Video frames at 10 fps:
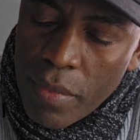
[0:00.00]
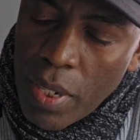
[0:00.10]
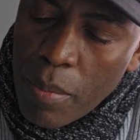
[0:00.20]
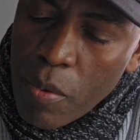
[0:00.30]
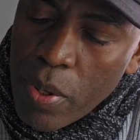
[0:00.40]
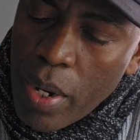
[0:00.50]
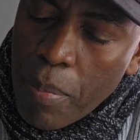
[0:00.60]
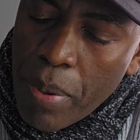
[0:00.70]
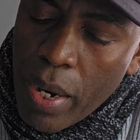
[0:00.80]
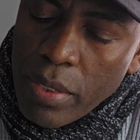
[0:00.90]
Let me read a
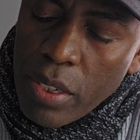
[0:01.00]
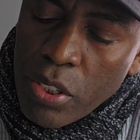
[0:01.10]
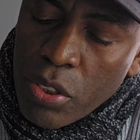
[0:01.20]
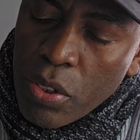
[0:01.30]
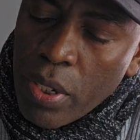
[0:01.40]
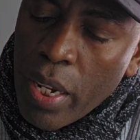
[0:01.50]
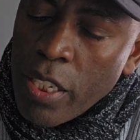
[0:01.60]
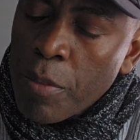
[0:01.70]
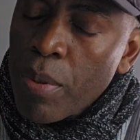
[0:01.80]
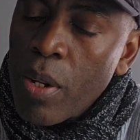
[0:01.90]
passage to
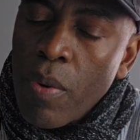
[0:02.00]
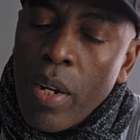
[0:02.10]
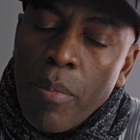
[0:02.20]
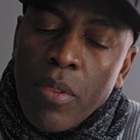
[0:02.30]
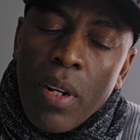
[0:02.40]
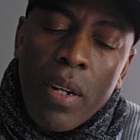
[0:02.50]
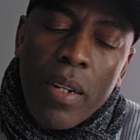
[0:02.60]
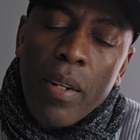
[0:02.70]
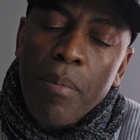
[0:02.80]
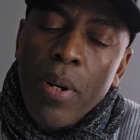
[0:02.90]
explain what I'm
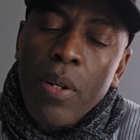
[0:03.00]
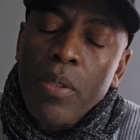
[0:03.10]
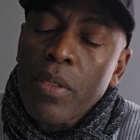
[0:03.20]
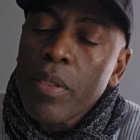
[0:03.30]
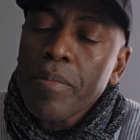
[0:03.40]
talking about.